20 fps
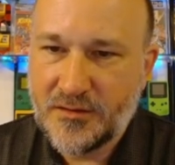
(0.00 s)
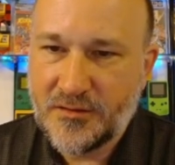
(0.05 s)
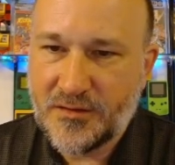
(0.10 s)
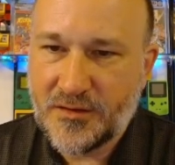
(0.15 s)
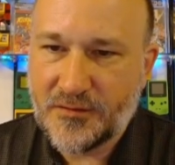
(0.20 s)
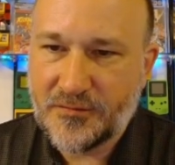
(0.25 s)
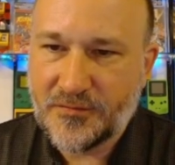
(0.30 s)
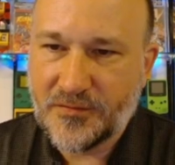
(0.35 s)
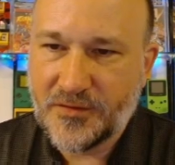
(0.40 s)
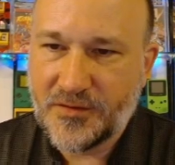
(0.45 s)

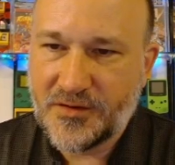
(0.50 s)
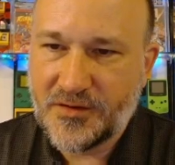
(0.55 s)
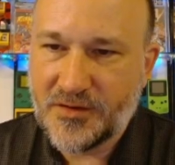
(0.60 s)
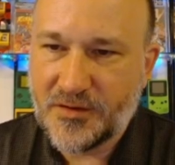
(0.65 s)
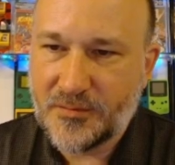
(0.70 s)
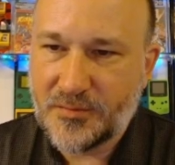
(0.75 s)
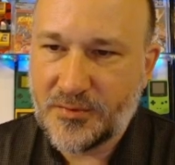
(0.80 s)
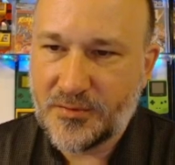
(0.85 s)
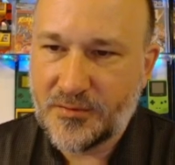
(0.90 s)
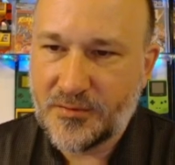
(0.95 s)
That frees
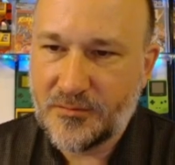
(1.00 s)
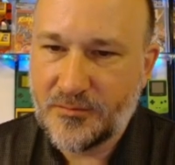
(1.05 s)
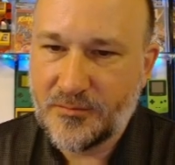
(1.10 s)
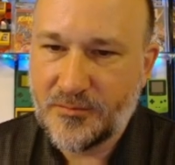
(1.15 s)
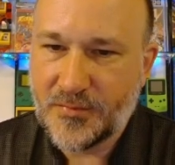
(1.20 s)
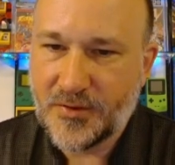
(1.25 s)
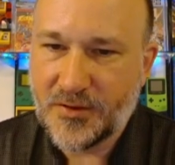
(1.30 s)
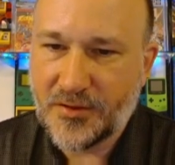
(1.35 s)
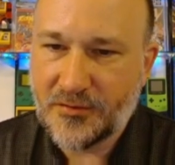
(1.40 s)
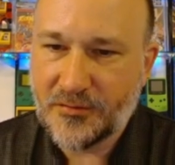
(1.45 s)
up
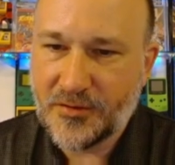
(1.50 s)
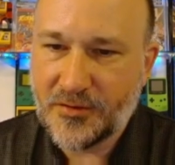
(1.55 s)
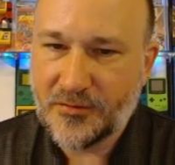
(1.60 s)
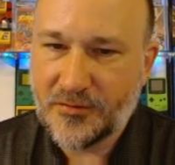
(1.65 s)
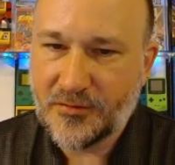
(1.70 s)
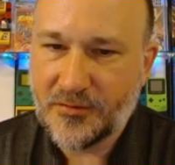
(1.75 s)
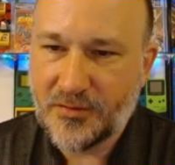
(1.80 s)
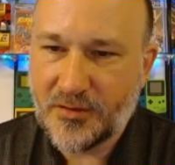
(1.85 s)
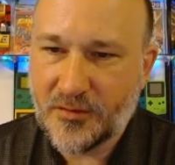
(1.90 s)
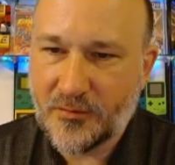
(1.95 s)
my 3
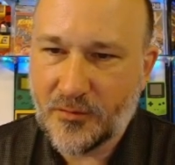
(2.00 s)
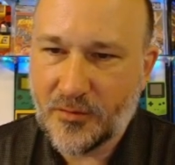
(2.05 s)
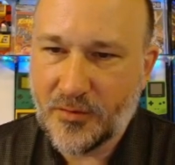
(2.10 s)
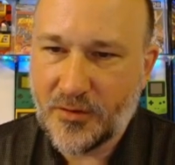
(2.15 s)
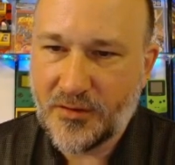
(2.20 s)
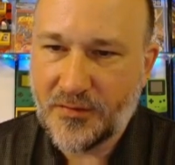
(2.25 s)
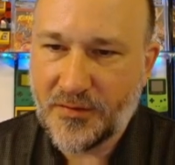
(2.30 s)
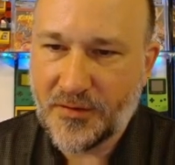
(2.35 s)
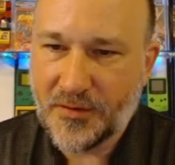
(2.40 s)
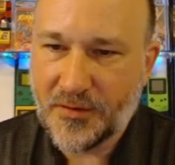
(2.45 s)
crew that were
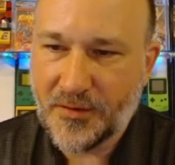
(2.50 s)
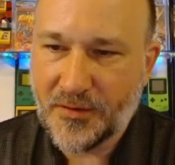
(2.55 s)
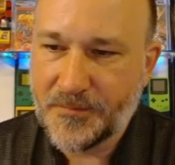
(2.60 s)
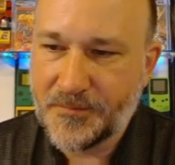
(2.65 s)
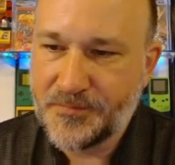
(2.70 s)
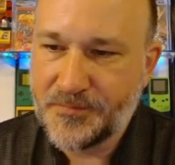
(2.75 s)
on there.